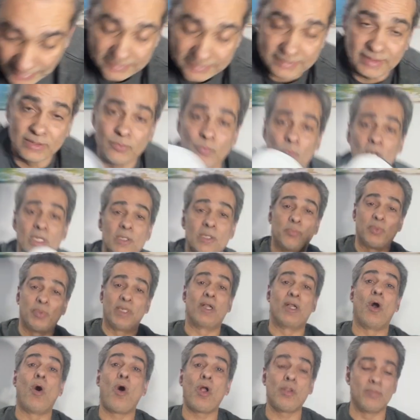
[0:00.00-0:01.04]
didn't want to
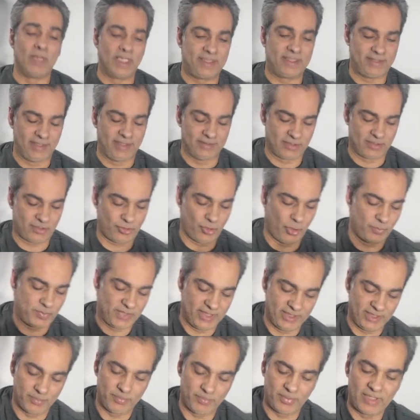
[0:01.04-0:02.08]
bring all my telescopes
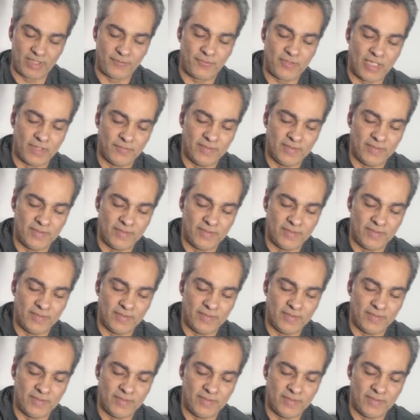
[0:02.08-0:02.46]
here, but if you have